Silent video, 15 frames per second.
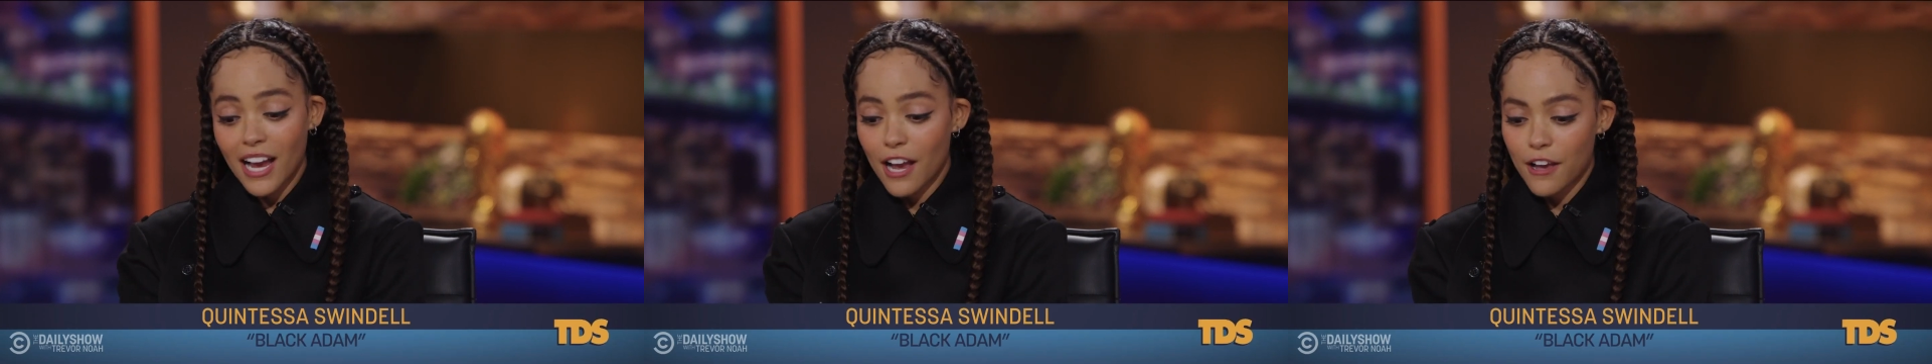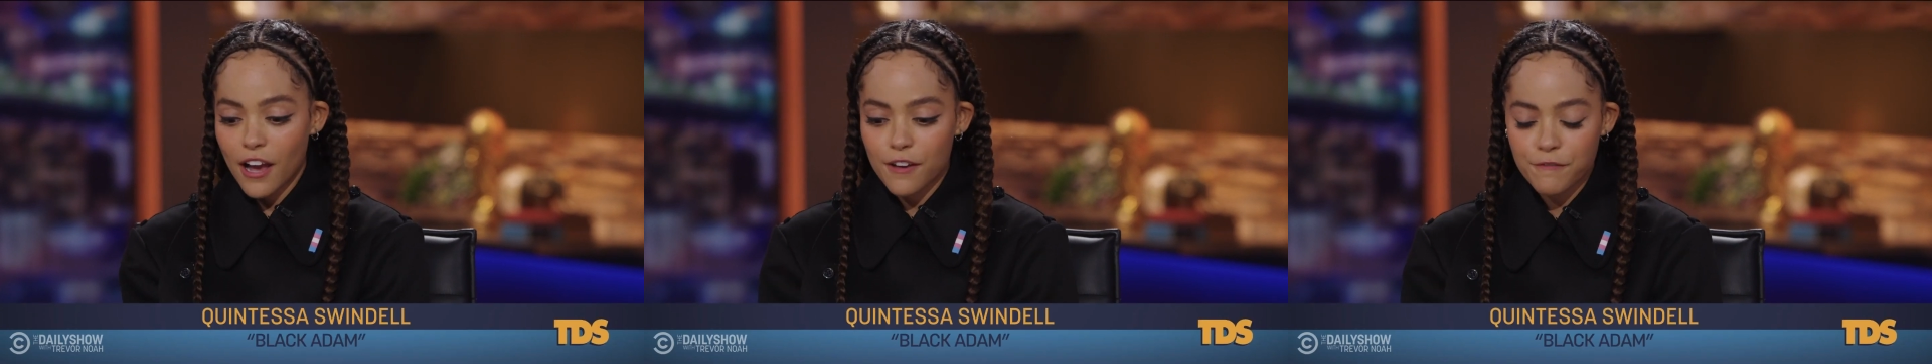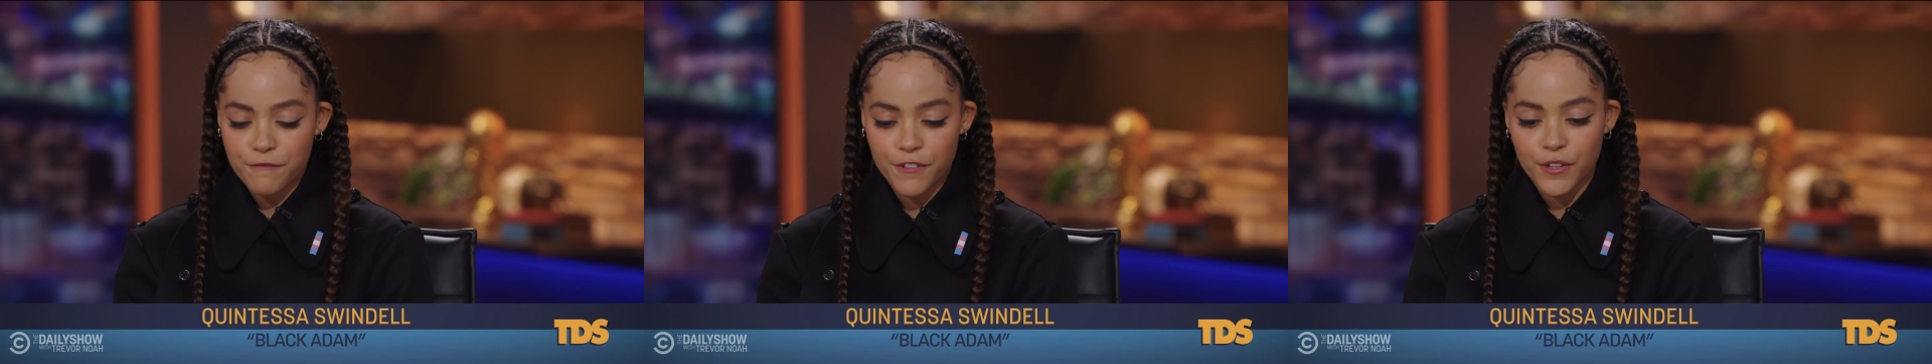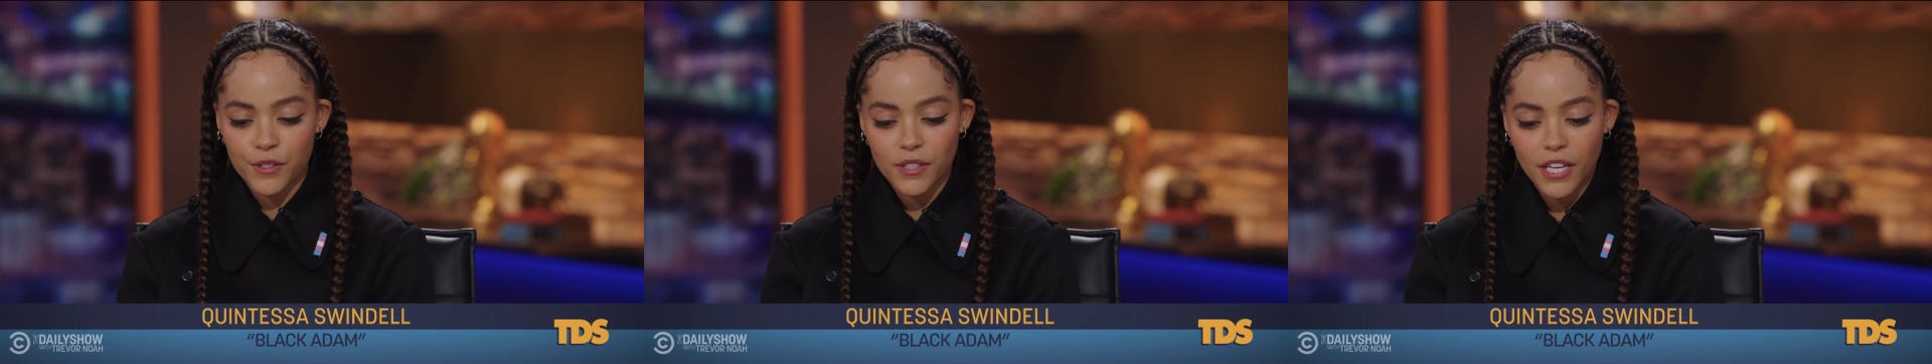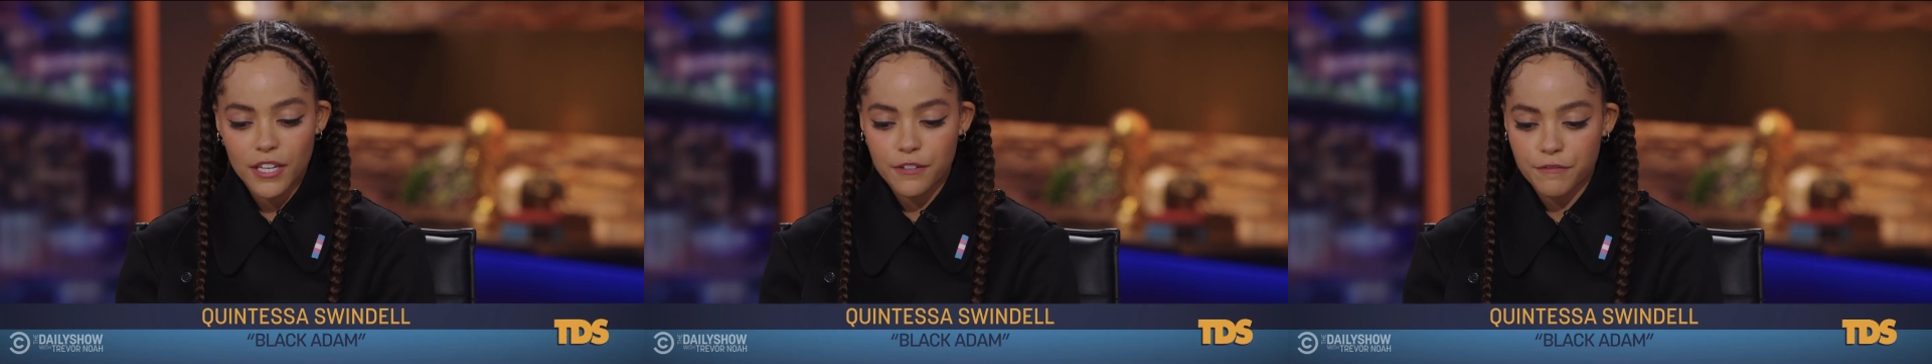I
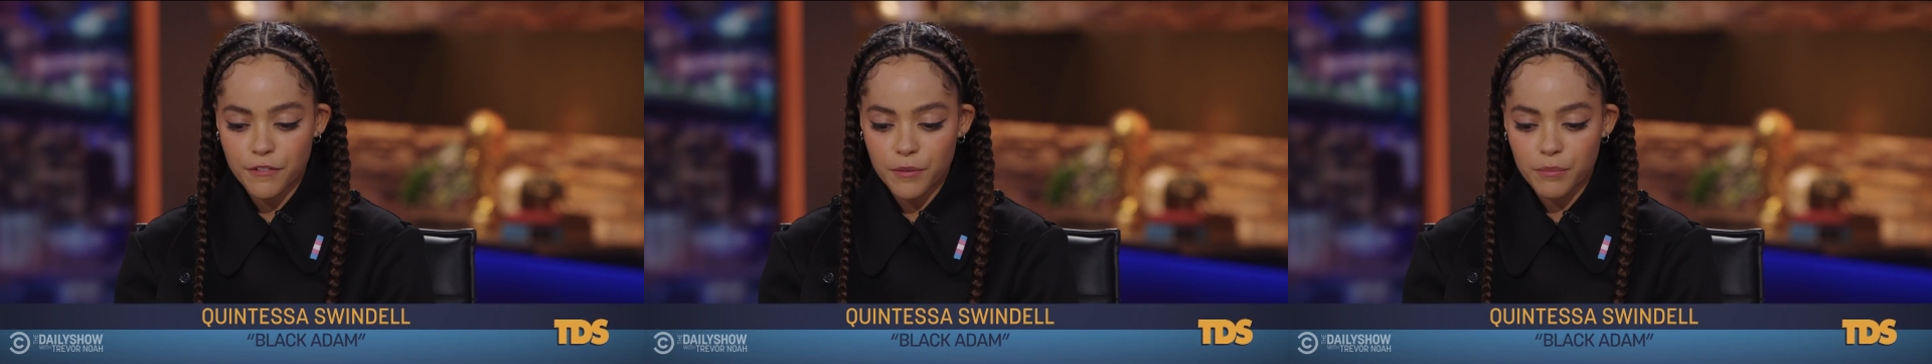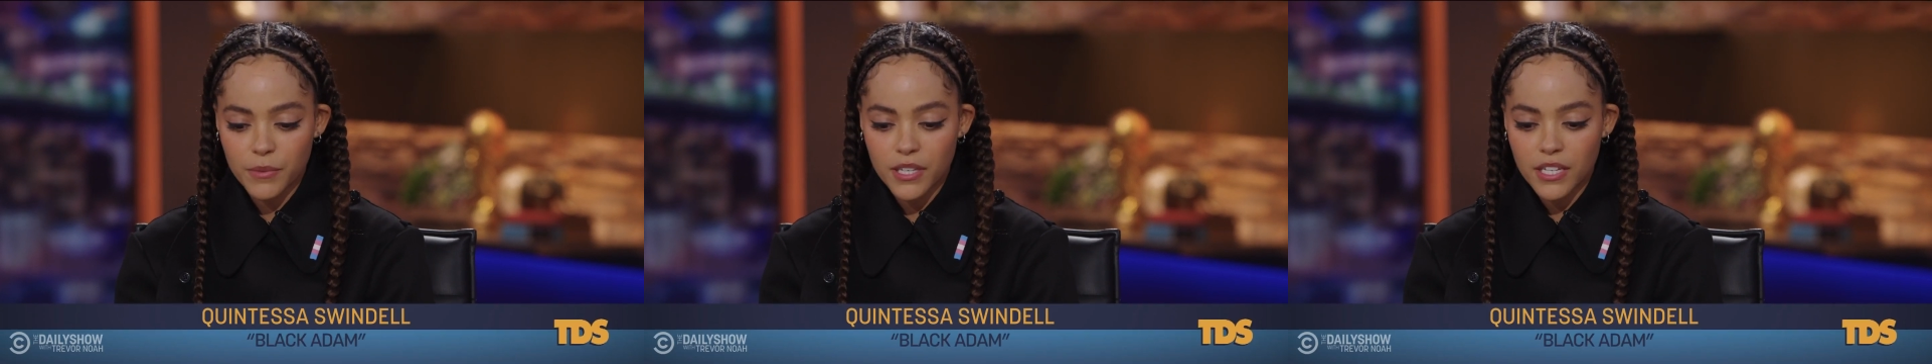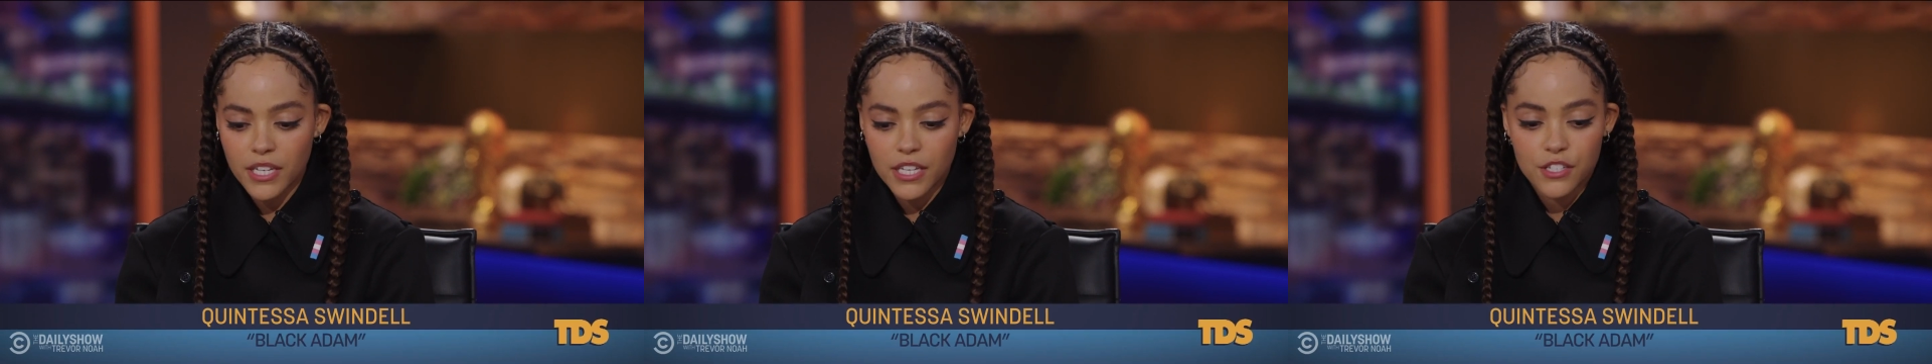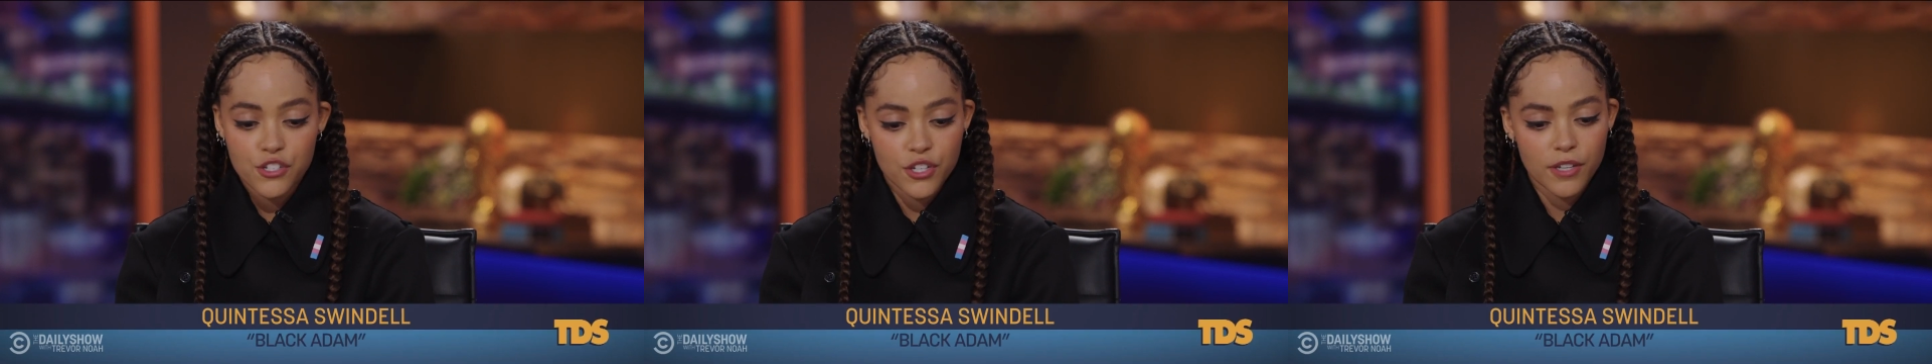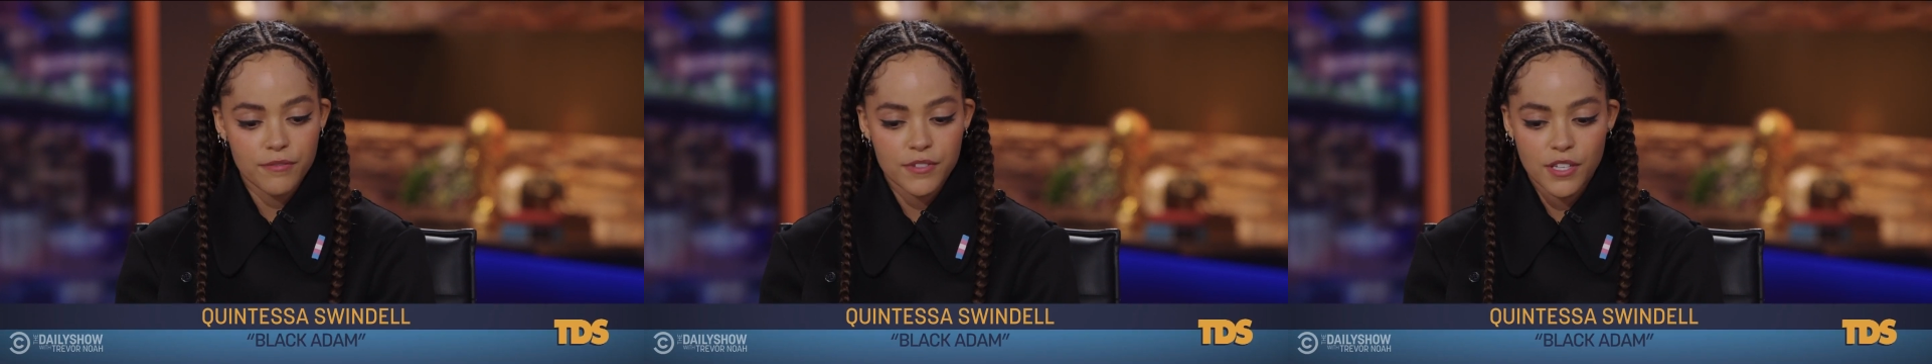feel like for me it
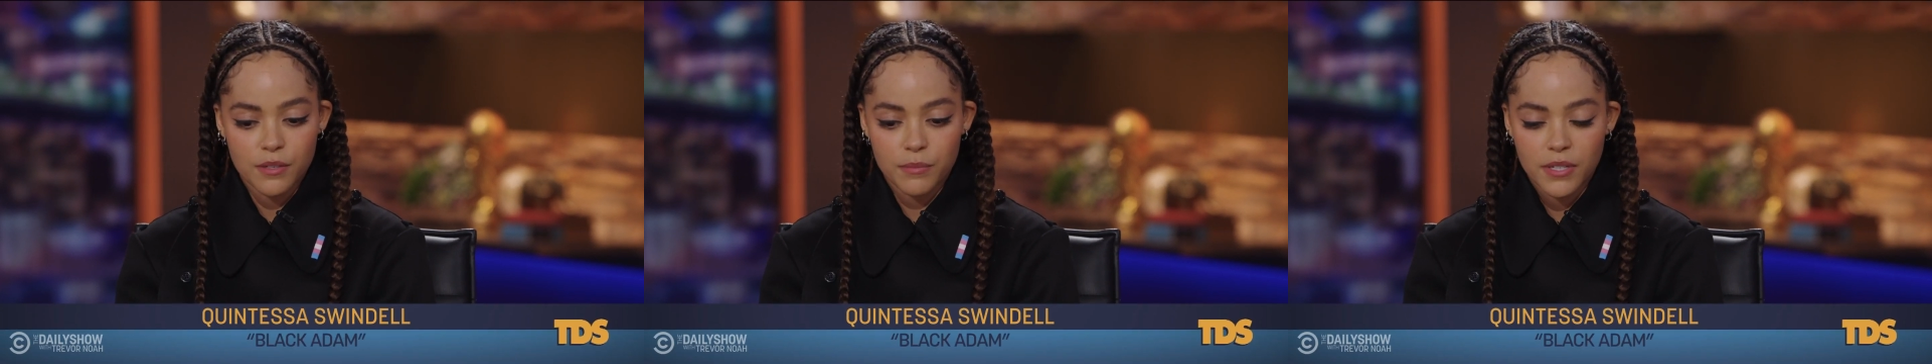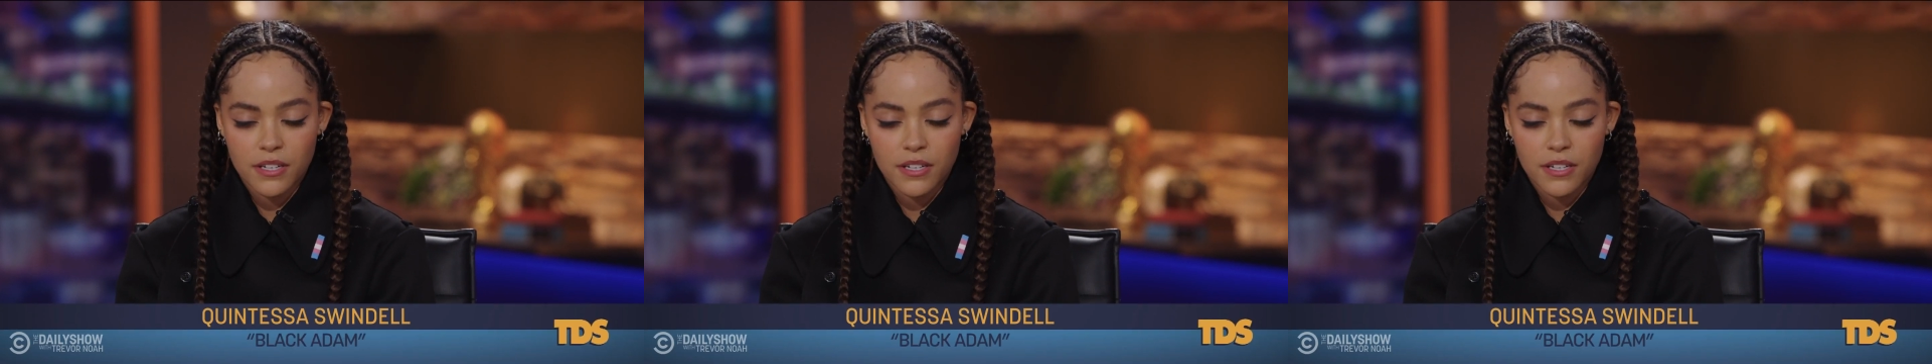shifted,